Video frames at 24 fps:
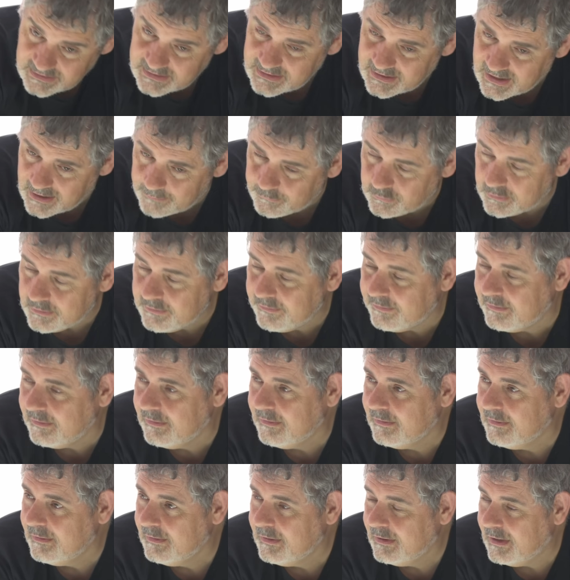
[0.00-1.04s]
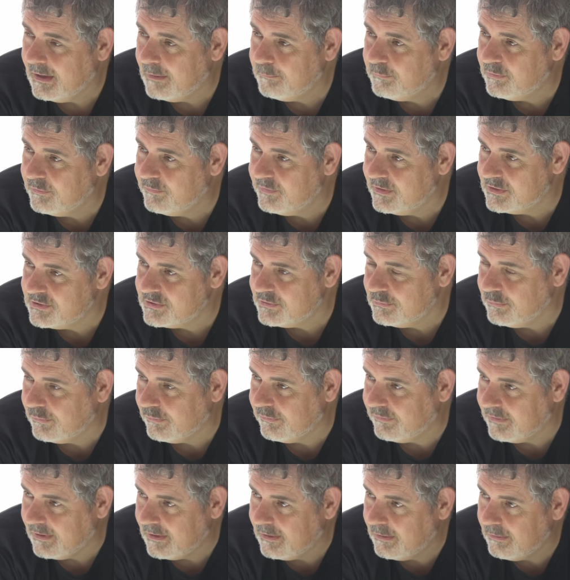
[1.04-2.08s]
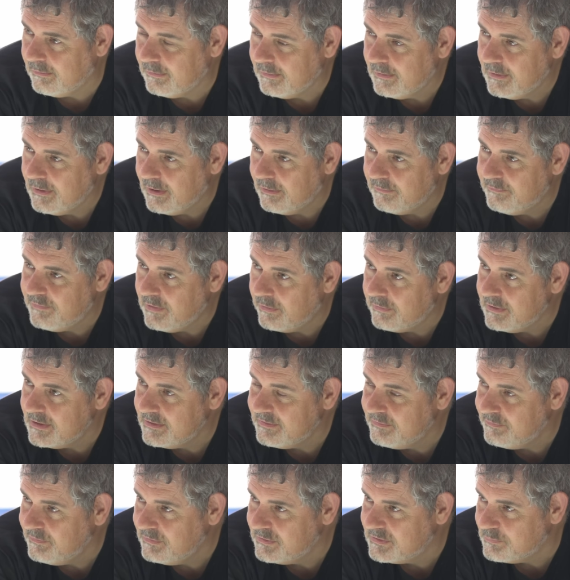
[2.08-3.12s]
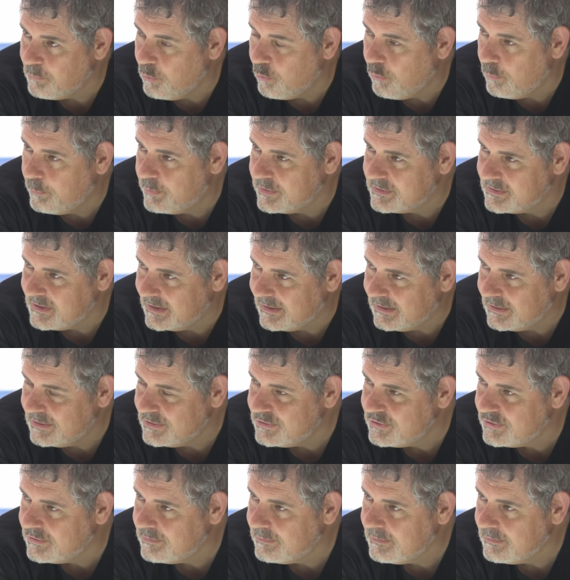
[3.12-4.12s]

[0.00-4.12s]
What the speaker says: cameras and professionals are a very small percentage.